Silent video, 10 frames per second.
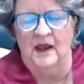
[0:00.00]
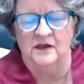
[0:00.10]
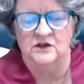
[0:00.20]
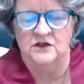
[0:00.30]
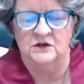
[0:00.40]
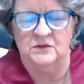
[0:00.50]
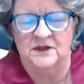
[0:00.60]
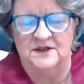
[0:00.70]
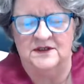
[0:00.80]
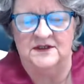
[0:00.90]
And she
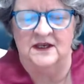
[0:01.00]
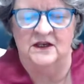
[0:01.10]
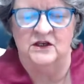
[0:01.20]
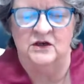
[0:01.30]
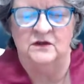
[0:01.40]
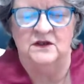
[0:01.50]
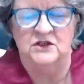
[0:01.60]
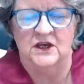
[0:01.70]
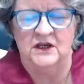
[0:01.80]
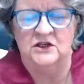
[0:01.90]
wants to say to you that
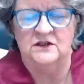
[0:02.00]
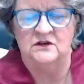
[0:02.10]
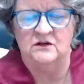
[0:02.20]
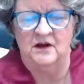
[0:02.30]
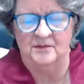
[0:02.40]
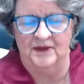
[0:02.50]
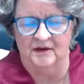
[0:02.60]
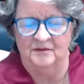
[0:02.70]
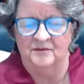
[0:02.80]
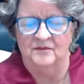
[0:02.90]
changes are
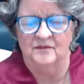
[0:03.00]
coming.